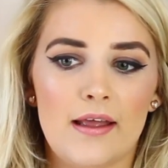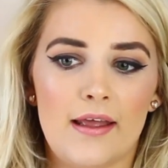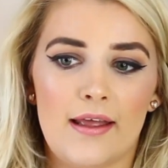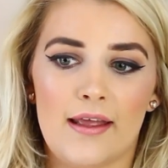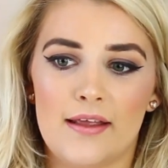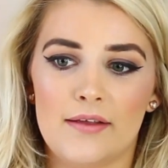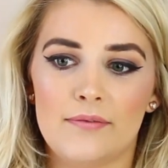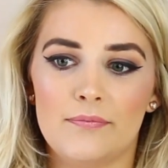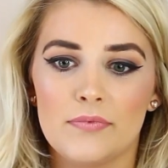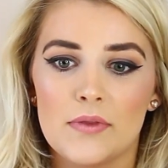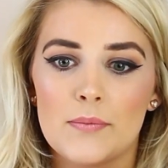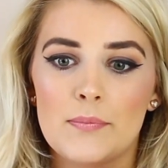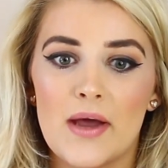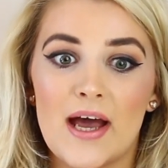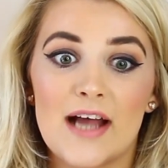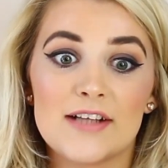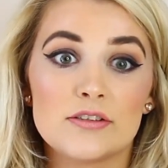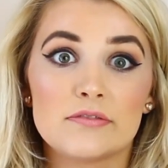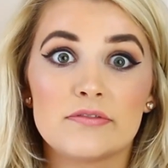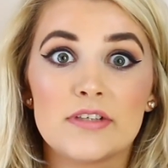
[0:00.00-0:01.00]
But
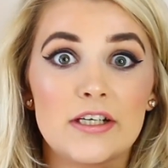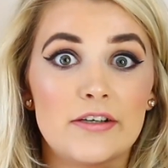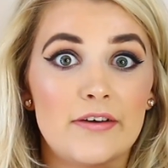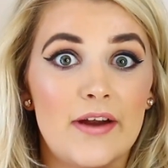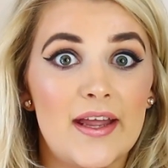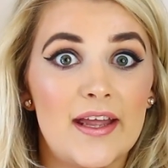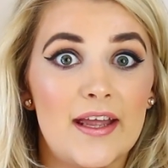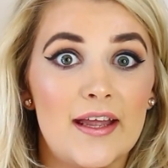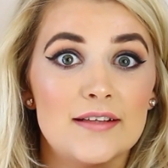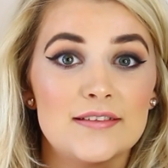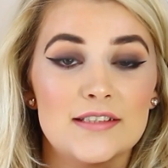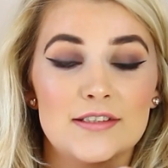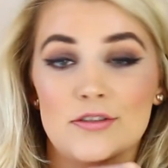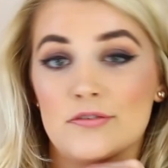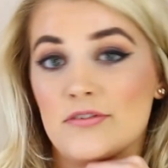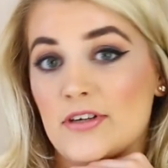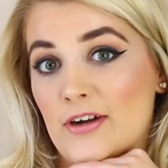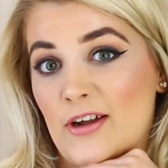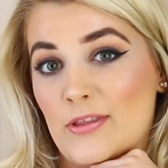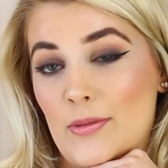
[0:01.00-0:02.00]
I don't regret it. I
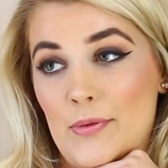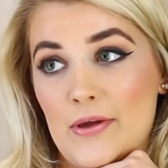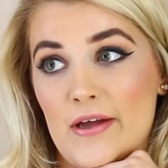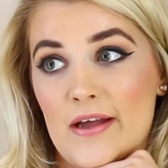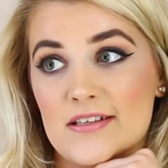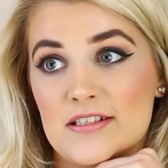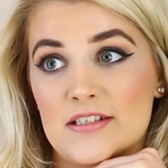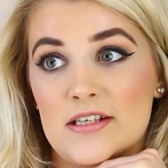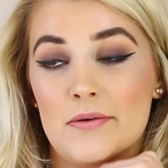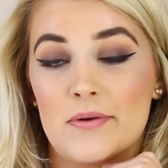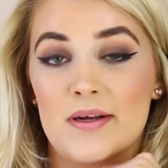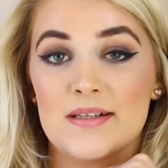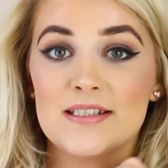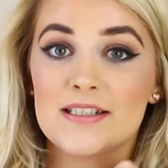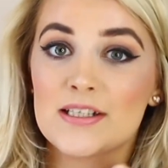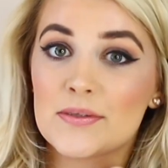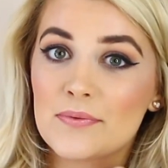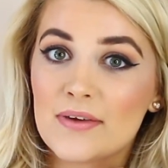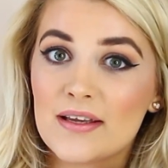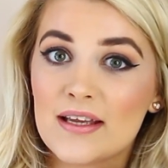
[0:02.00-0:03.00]
don't regret the person who I
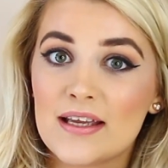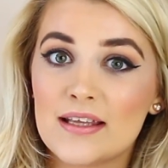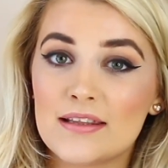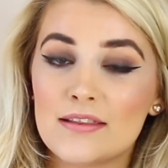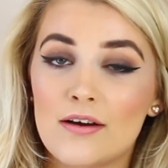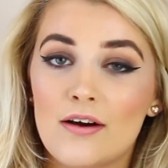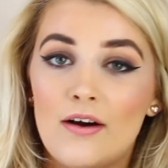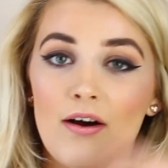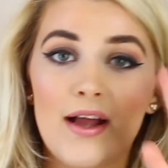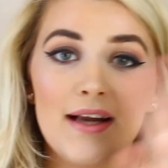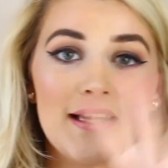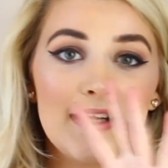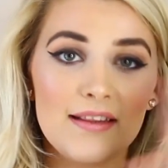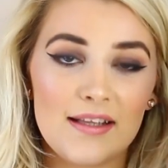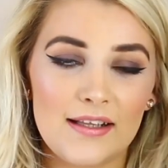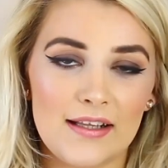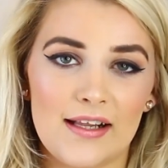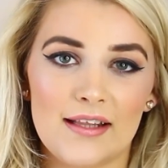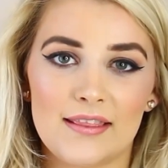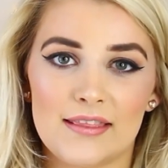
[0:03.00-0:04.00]
did it with or
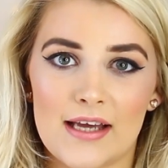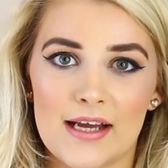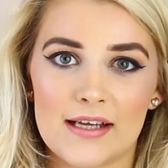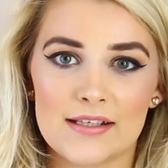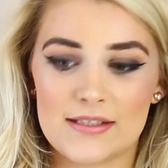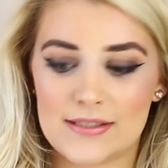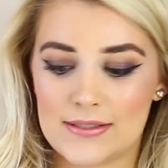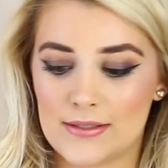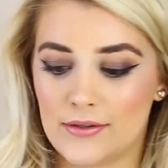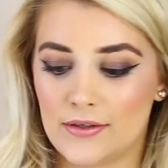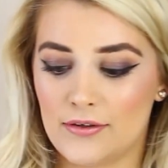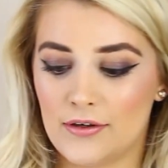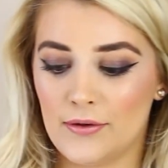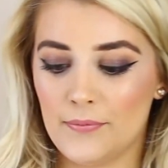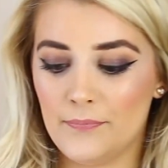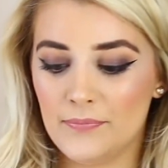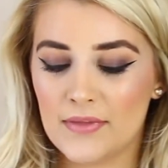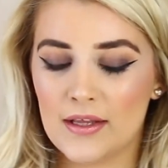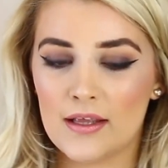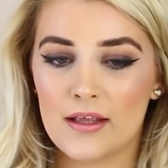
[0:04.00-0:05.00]
anything like that.
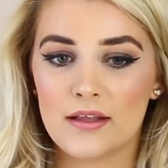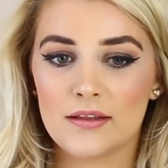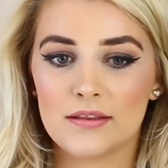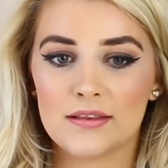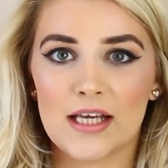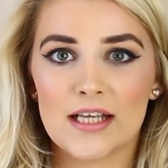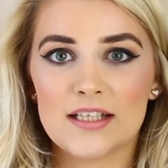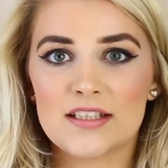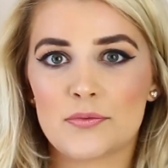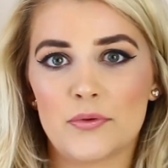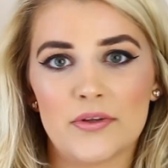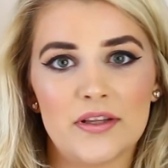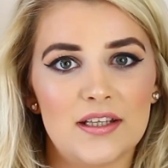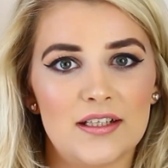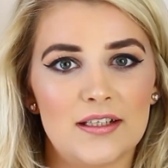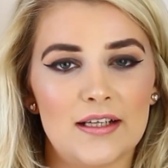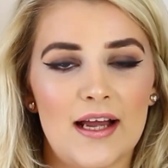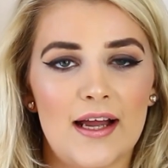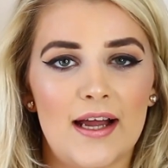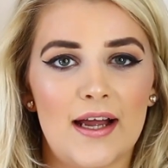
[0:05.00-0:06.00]
So that's one
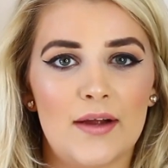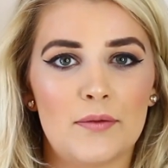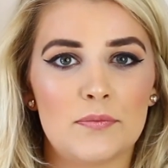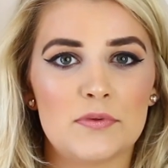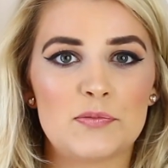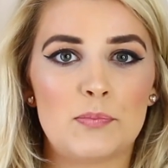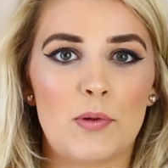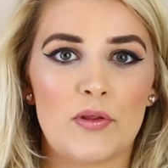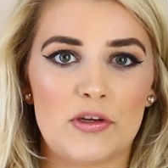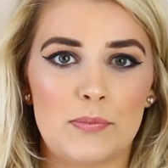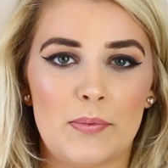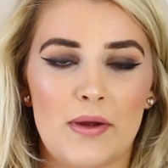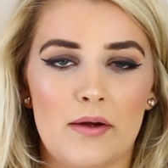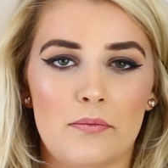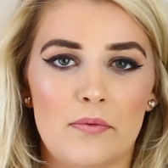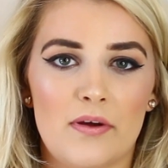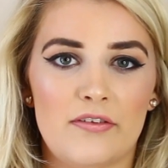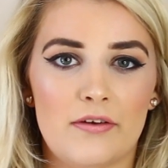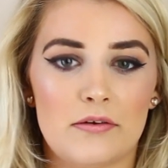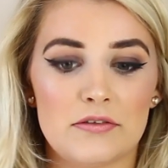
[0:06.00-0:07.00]
thing that I was bothered
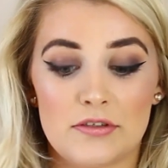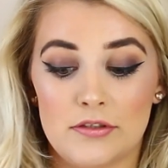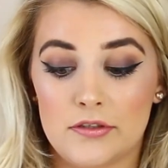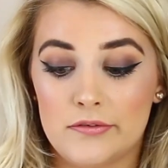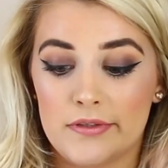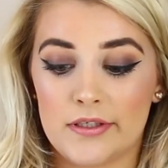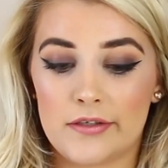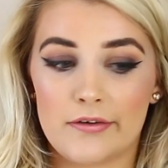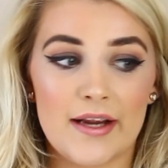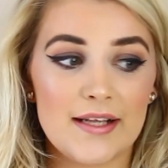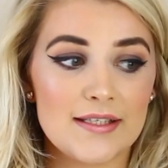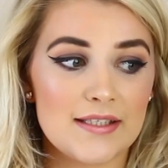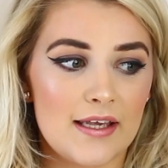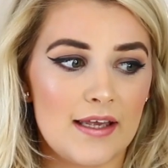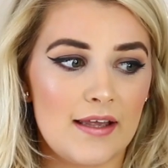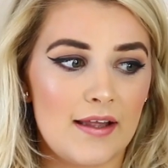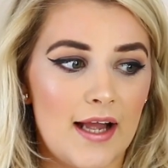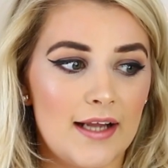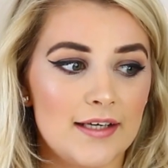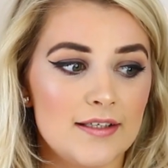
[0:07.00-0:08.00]
about, whether I was going to regret
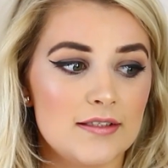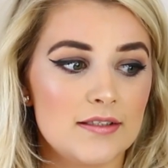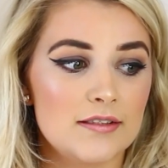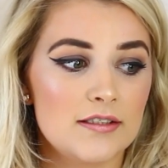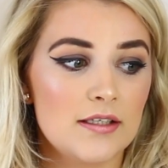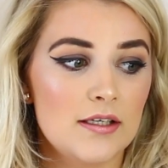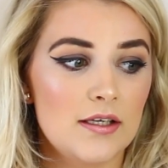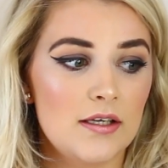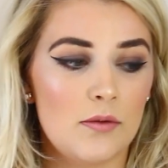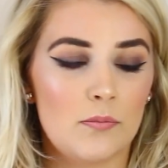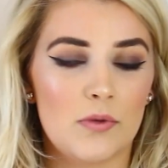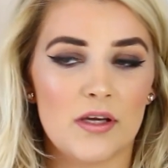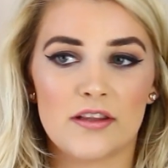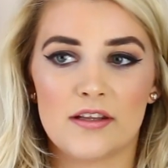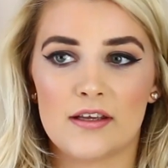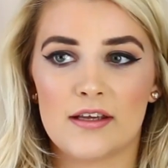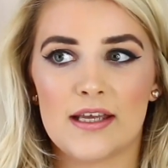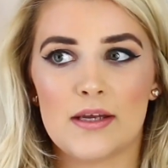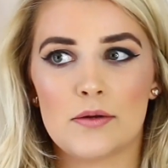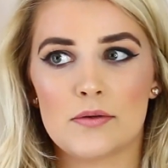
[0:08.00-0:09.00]
it and
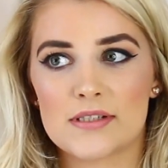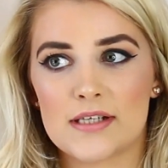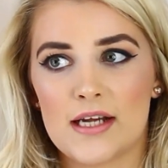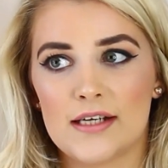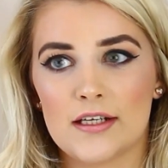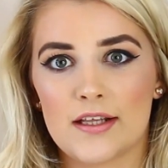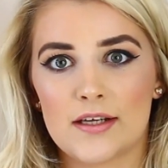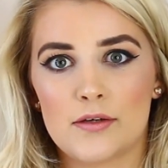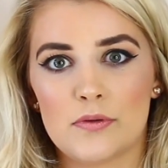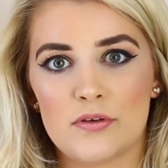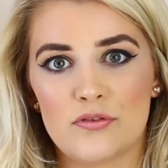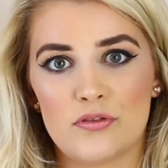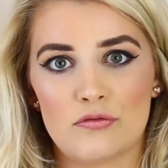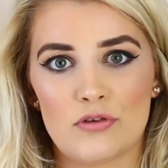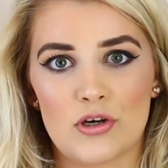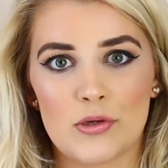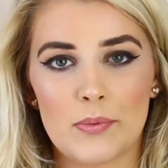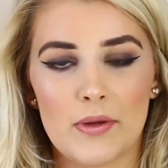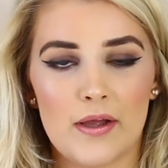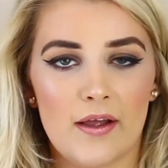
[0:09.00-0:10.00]
whether it was kind of like with the
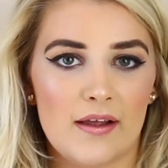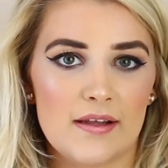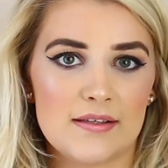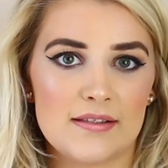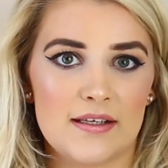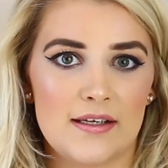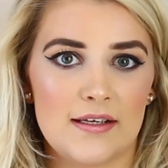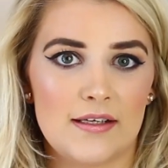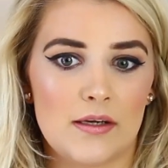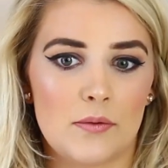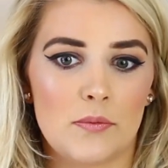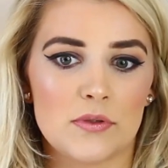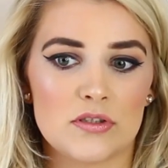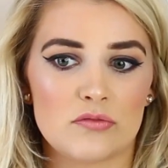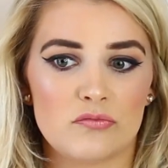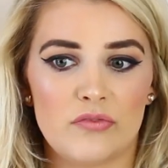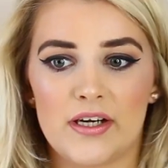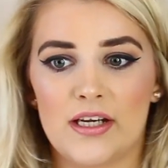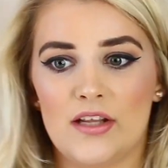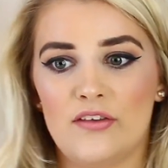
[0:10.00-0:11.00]
wrong person, I
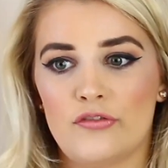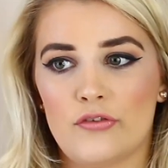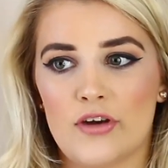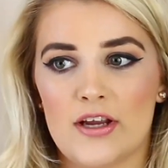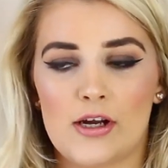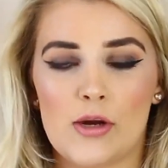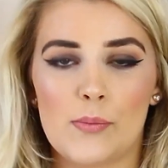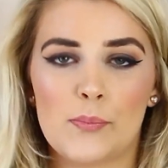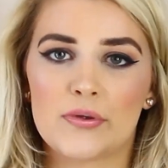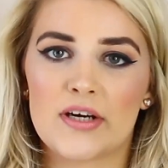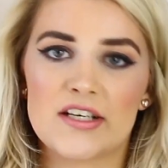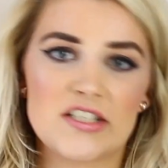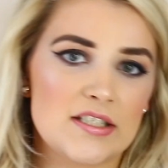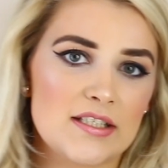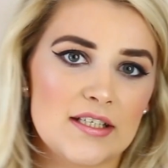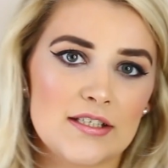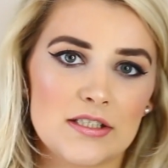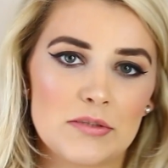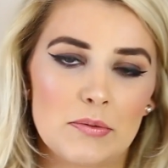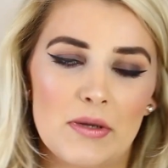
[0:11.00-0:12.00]
wasn't ready for it, I got
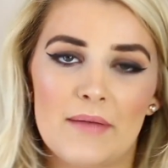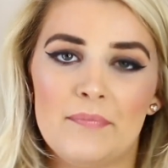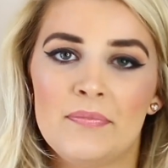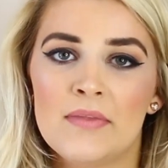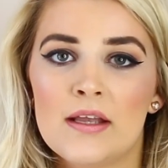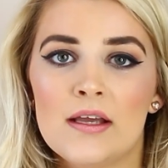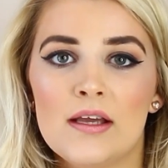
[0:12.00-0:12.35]
pressured into it.